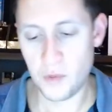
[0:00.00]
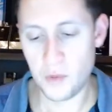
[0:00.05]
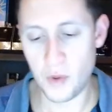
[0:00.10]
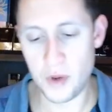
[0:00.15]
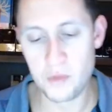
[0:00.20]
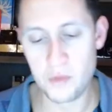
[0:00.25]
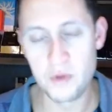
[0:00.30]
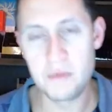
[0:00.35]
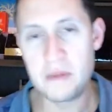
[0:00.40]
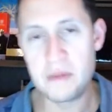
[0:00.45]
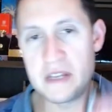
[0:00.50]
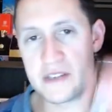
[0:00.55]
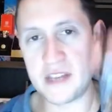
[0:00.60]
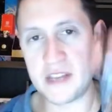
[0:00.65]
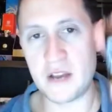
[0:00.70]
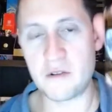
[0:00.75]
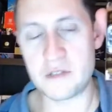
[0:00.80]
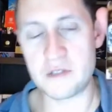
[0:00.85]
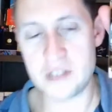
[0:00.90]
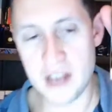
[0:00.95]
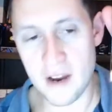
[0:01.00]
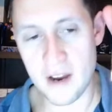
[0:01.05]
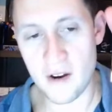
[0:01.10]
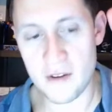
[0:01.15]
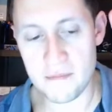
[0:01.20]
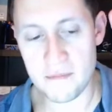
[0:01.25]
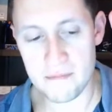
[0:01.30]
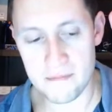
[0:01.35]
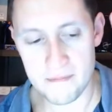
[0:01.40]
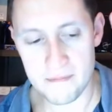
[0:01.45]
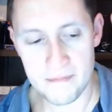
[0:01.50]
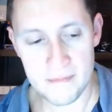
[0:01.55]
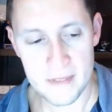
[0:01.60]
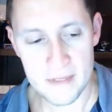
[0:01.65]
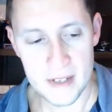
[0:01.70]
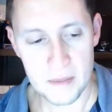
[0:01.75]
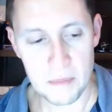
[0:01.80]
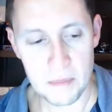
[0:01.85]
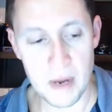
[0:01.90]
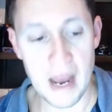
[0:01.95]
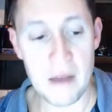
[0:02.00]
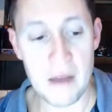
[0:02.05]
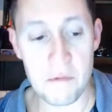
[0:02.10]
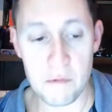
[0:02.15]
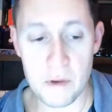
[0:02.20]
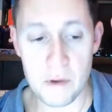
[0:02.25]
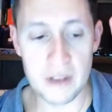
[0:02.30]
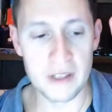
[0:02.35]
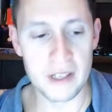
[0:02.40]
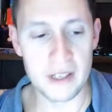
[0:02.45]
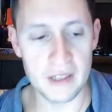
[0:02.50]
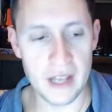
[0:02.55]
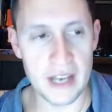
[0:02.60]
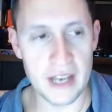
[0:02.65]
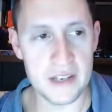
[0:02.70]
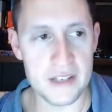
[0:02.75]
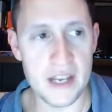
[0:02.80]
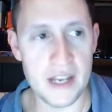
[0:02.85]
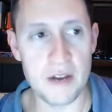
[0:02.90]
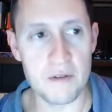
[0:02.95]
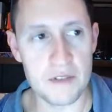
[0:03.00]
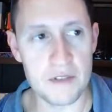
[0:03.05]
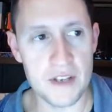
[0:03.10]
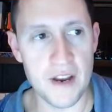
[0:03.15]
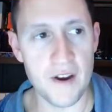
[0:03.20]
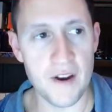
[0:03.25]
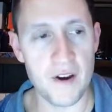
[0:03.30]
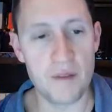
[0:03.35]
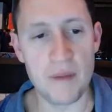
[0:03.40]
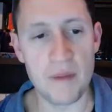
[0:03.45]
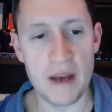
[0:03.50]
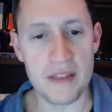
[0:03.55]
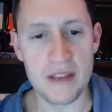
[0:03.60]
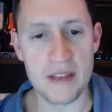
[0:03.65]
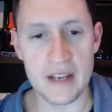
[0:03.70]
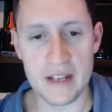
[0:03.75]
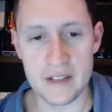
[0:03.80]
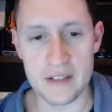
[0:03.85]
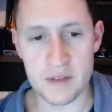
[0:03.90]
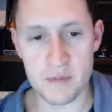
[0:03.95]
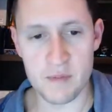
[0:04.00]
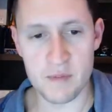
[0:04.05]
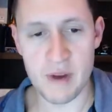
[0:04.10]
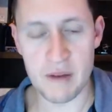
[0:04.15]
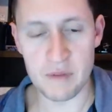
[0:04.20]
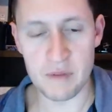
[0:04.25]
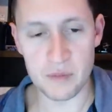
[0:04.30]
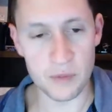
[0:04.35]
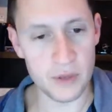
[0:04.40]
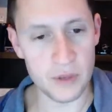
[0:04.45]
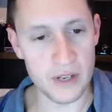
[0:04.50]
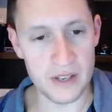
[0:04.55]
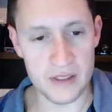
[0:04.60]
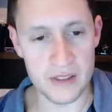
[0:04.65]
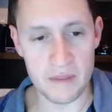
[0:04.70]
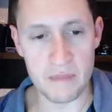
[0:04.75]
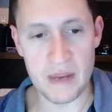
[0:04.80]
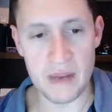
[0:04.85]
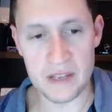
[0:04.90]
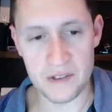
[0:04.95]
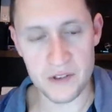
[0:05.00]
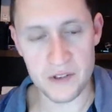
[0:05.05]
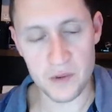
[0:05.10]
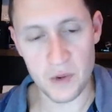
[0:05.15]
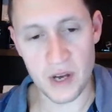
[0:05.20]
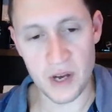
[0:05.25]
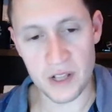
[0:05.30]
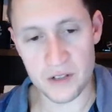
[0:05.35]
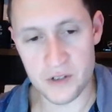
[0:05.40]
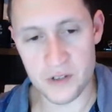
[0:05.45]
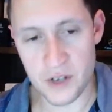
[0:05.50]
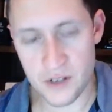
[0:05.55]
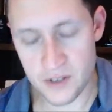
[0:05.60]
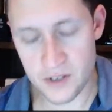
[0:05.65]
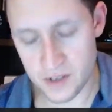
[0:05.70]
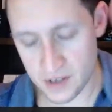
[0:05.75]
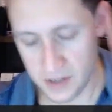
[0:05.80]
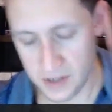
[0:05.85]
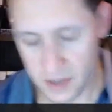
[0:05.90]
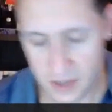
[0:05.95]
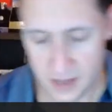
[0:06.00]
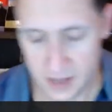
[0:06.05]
One would be Sacred Scarab, but I really like Sacred Scarab. I think it's probably the best zoologist.